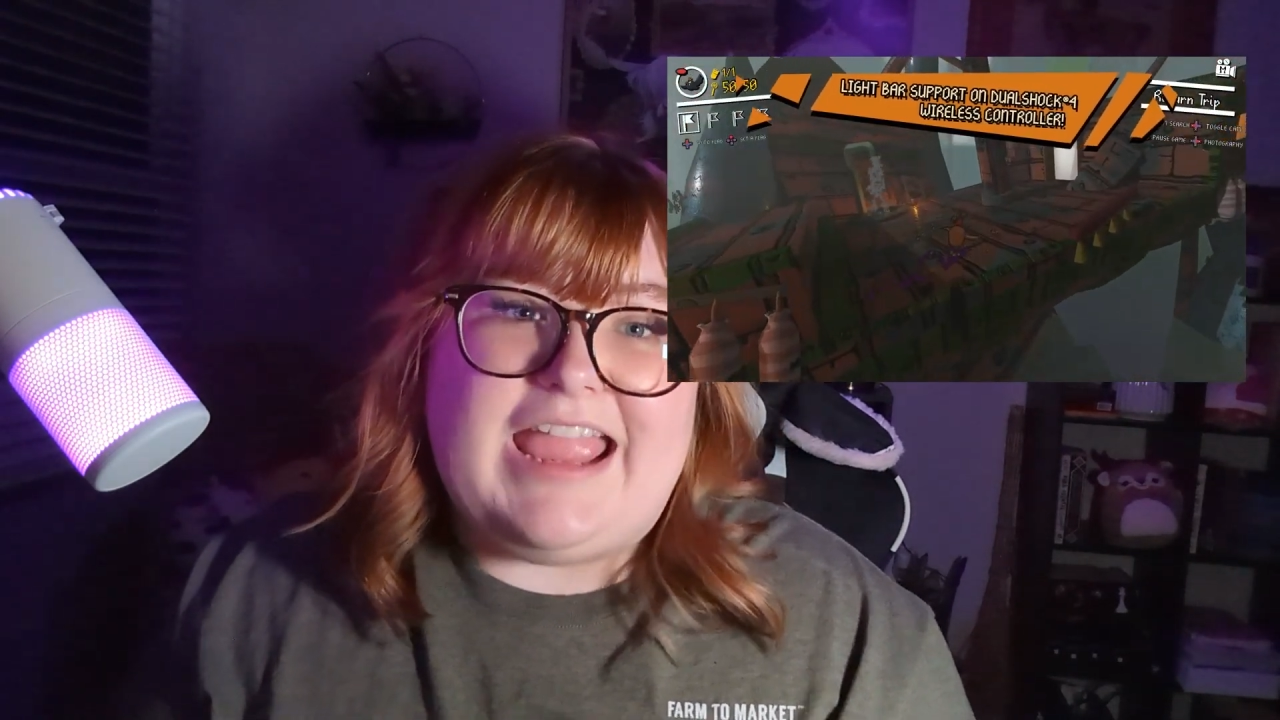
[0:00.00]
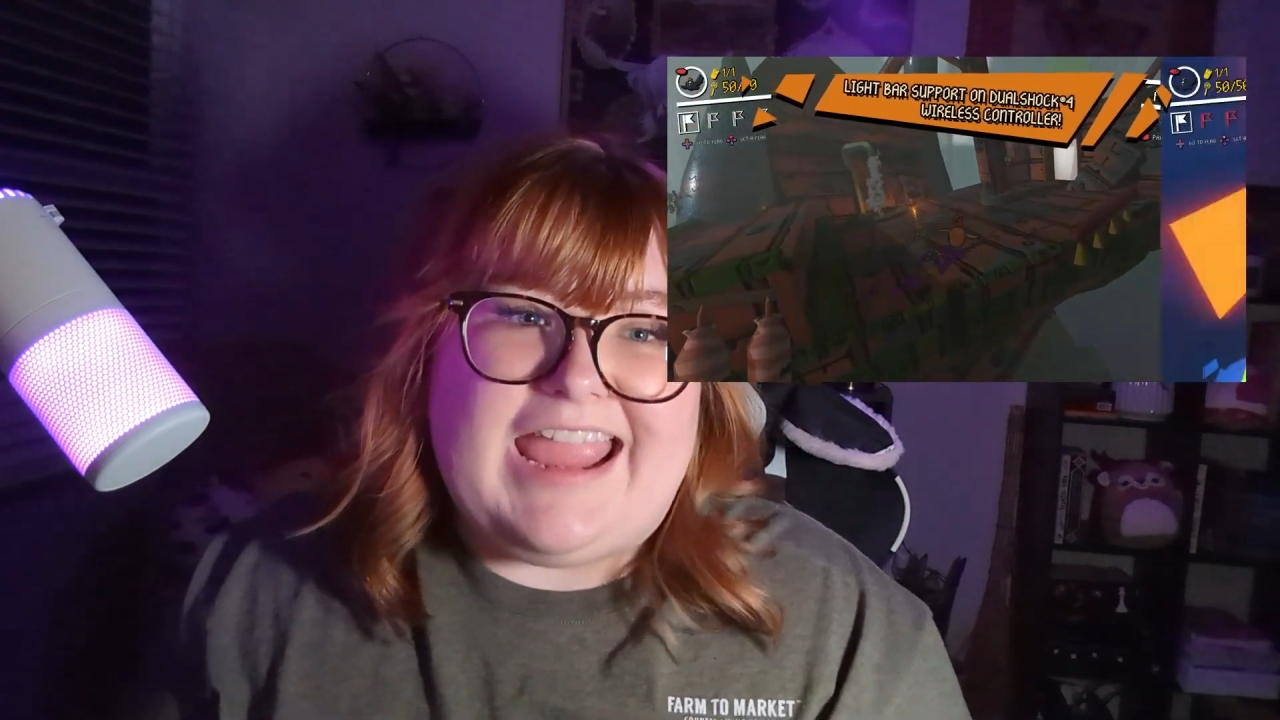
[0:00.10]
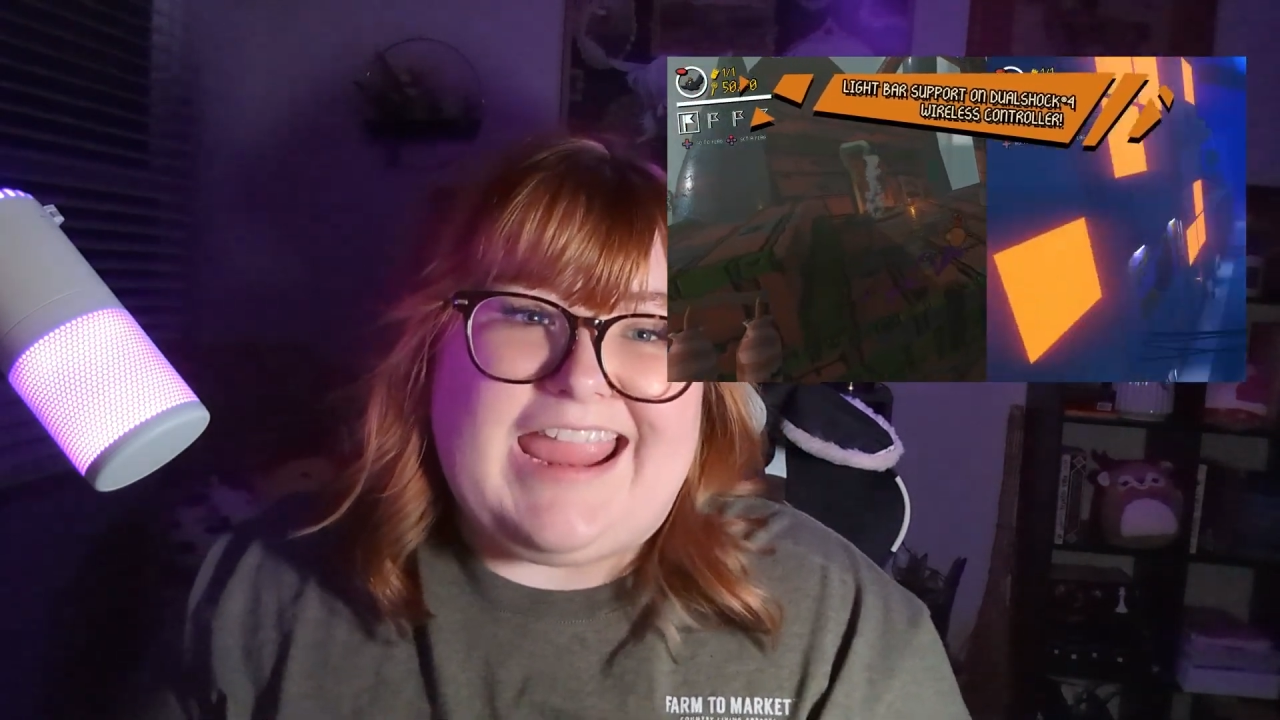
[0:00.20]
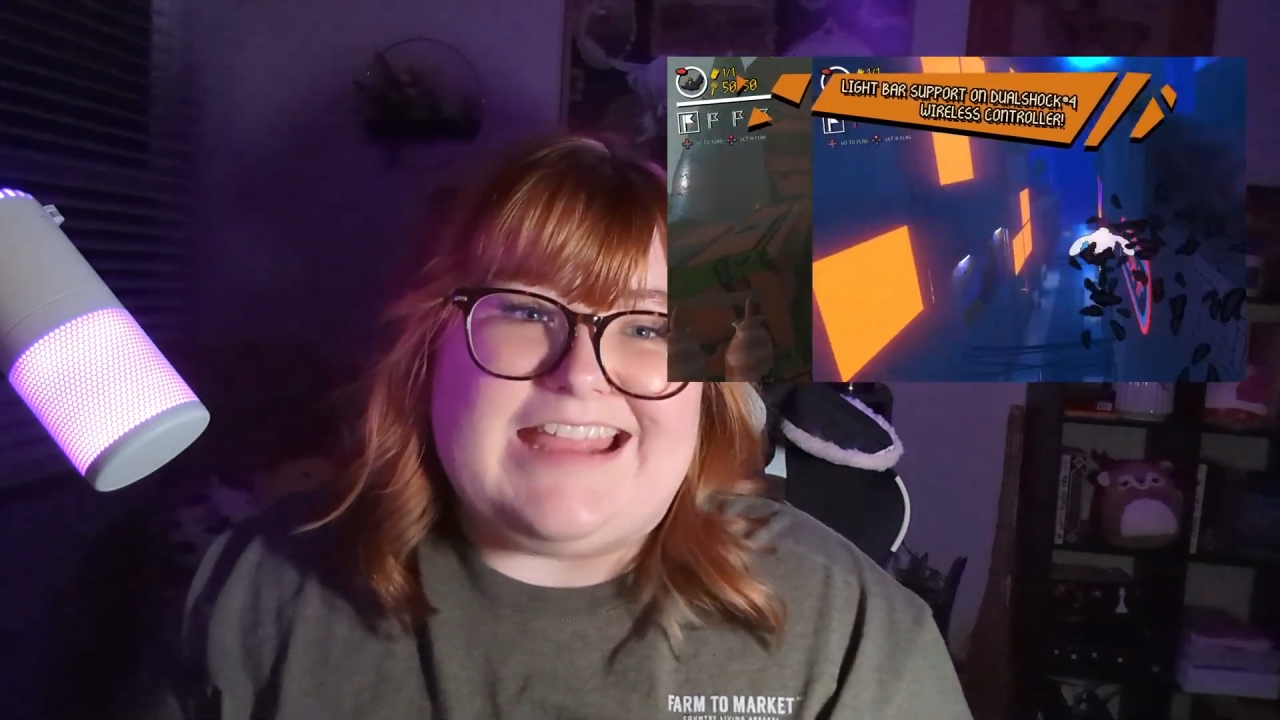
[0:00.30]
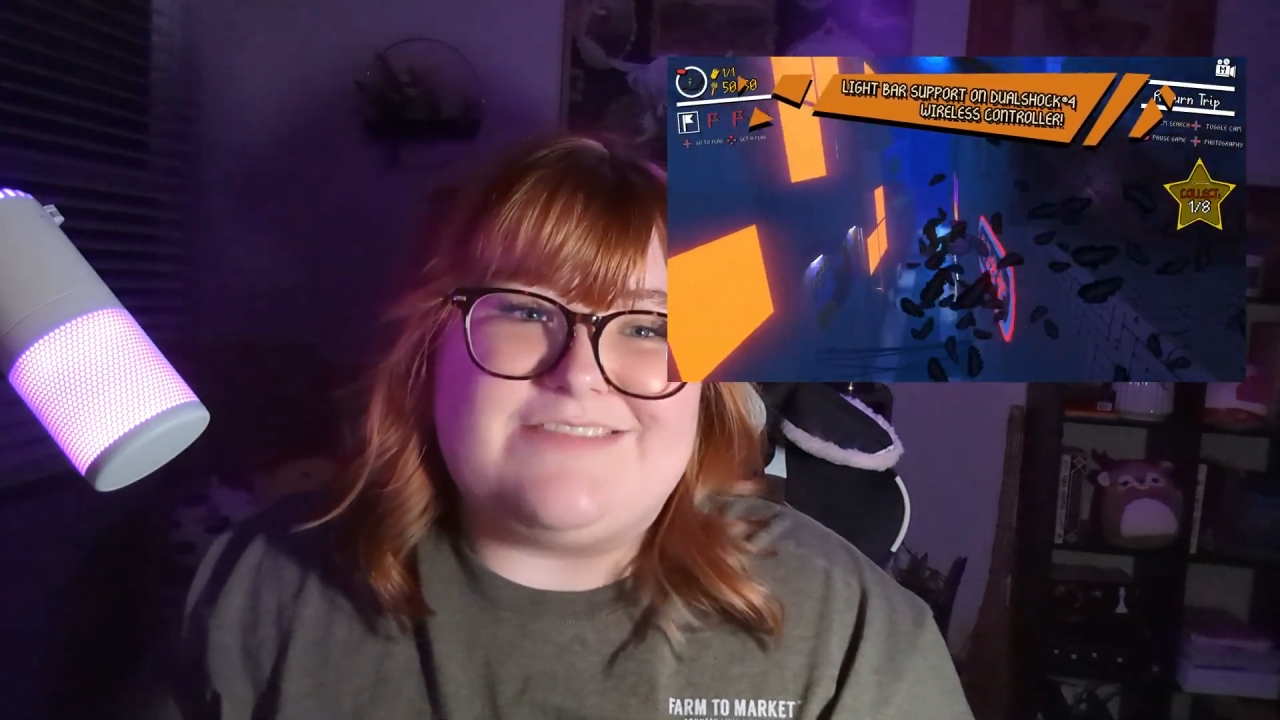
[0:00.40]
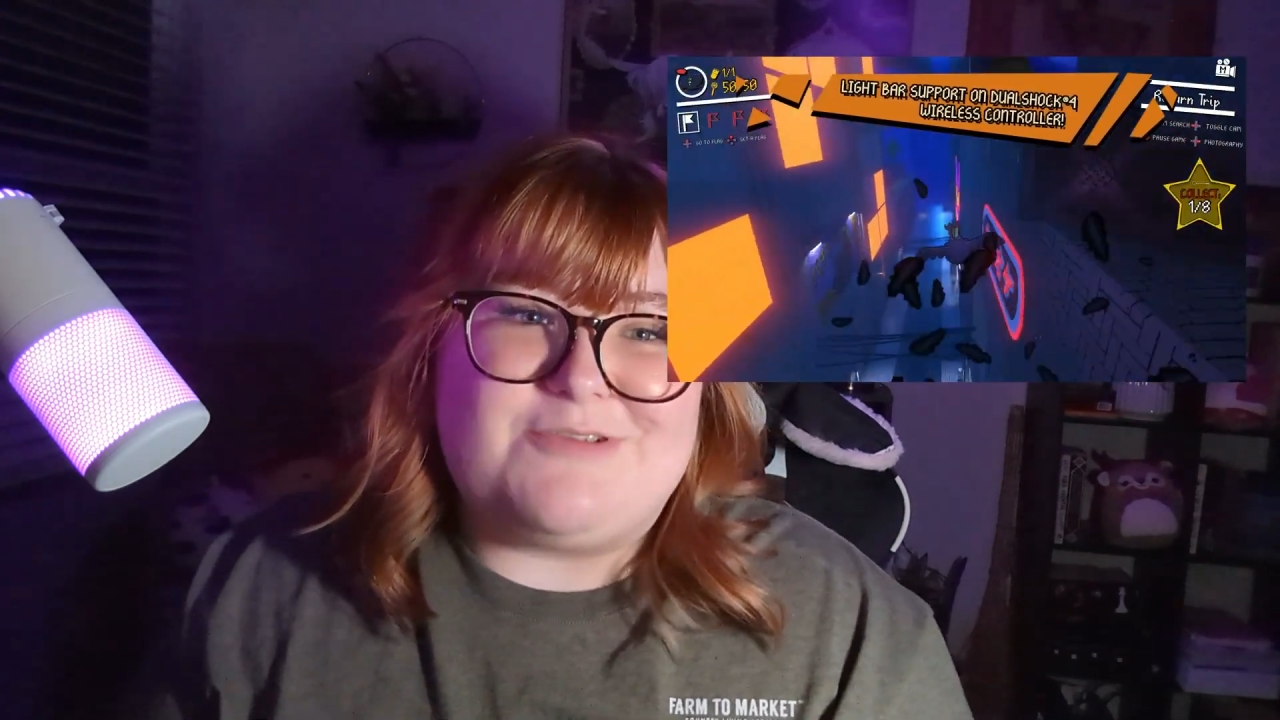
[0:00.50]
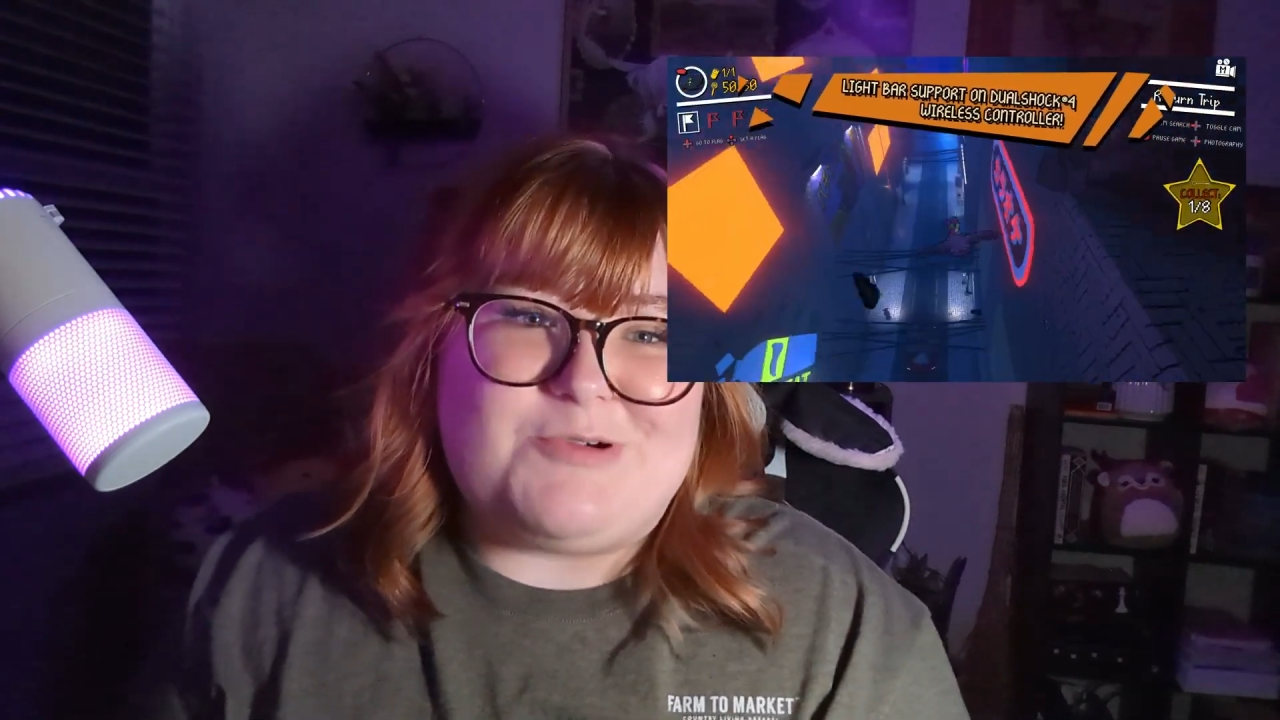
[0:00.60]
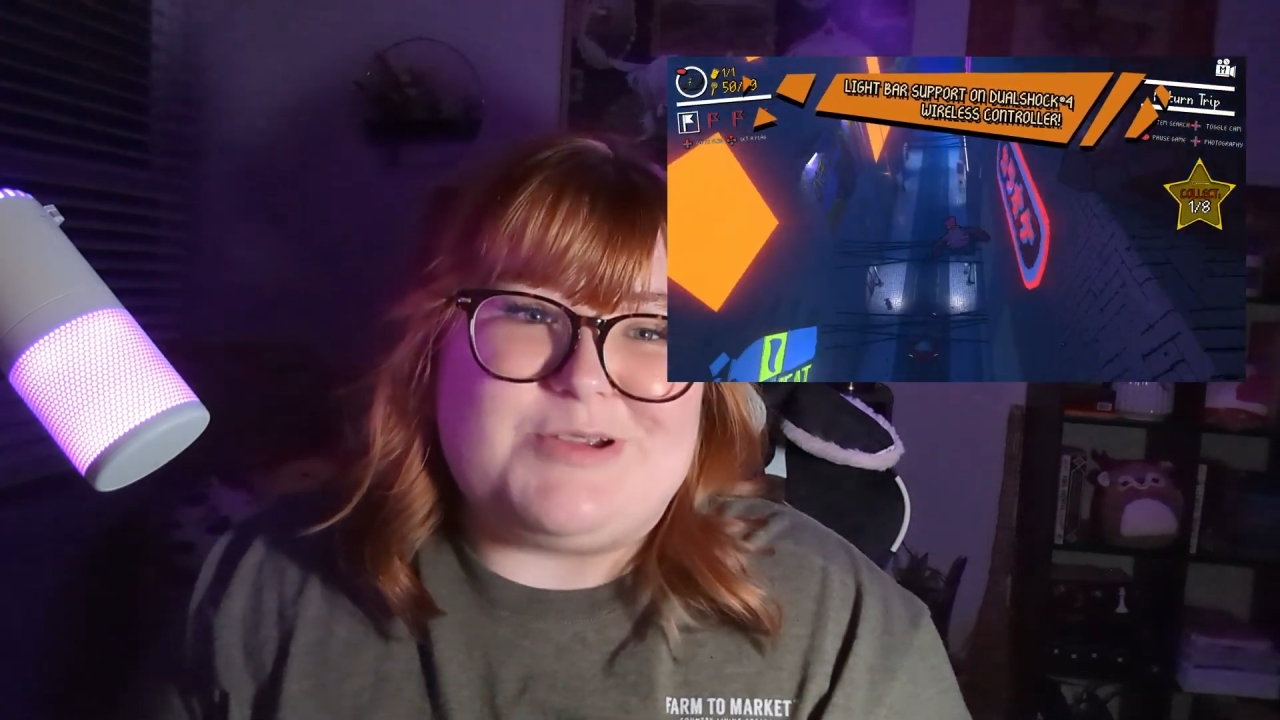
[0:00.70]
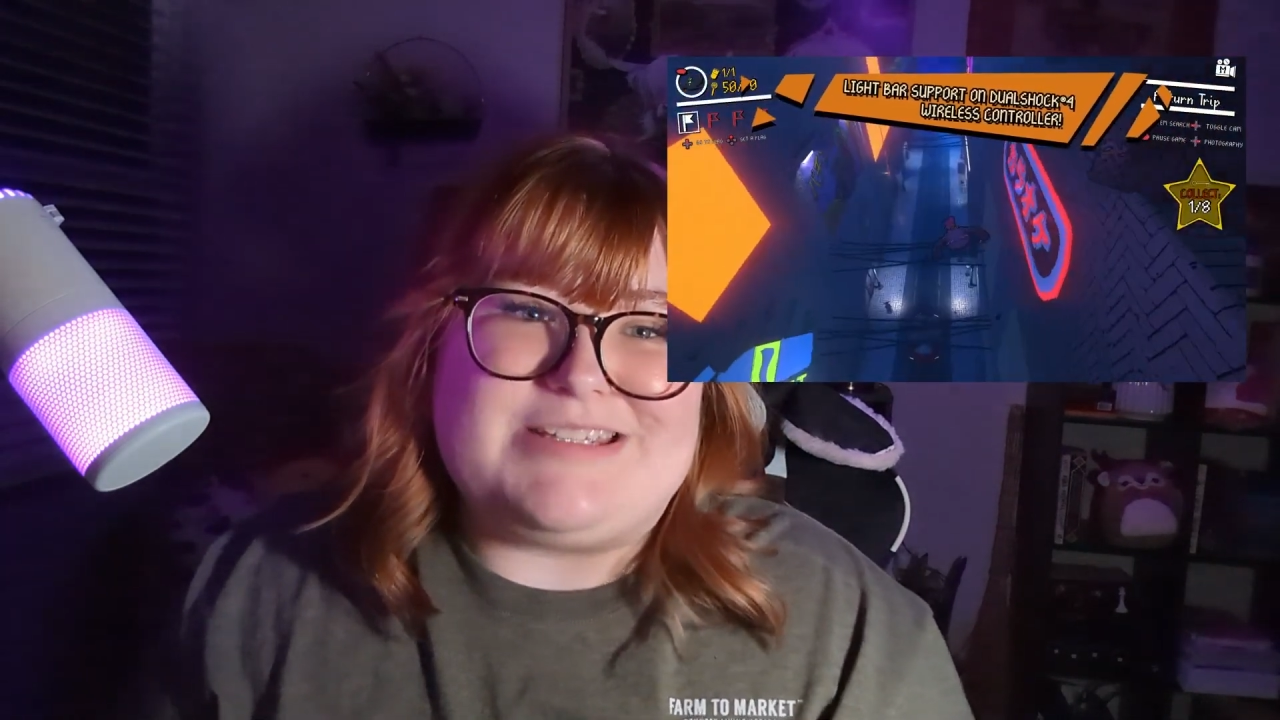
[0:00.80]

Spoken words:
And of course,